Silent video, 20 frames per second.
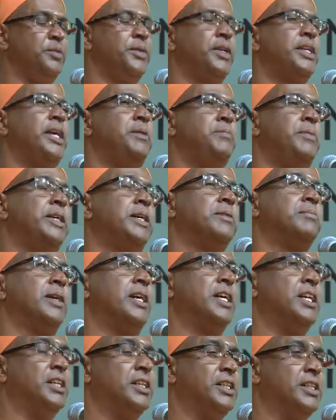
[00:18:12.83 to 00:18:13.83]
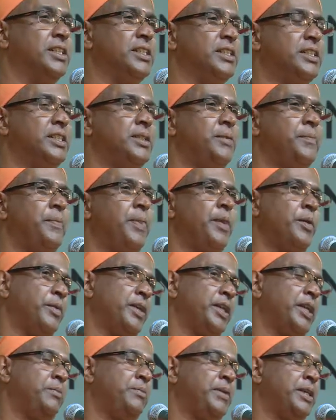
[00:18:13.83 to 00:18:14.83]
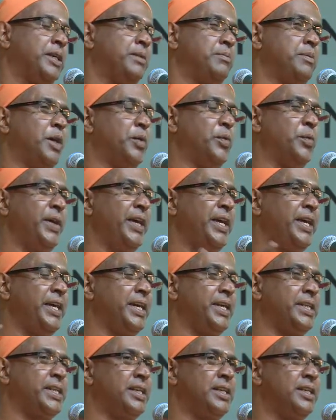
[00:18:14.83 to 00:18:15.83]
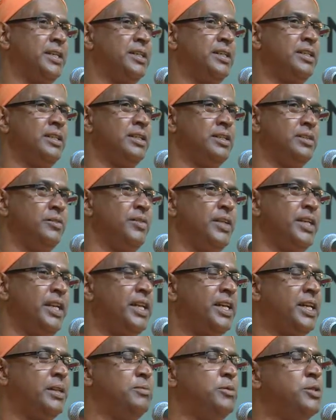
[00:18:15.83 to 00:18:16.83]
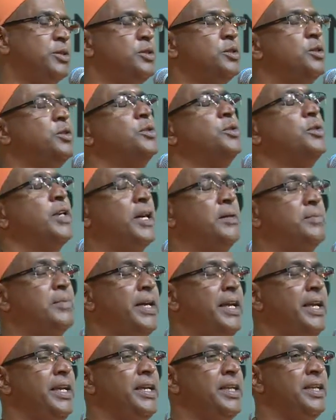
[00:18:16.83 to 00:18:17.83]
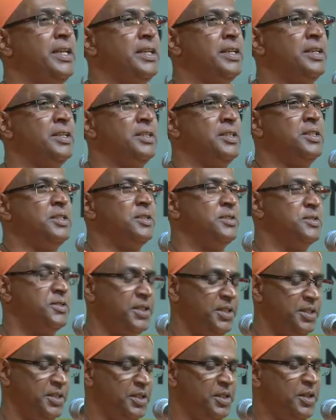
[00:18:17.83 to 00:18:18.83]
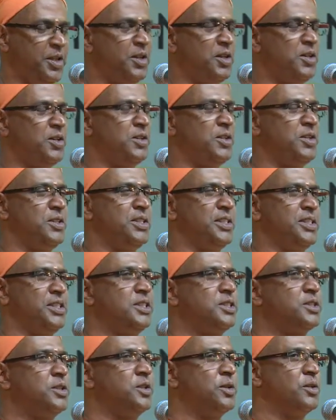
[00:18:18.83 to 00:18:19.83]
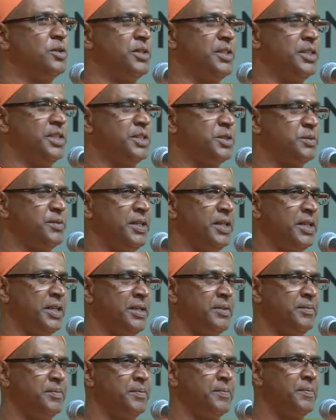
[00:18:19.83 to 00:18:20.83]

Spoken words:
When I become alert, when I become awake, when I come to know who am I, then all that is glorious will come.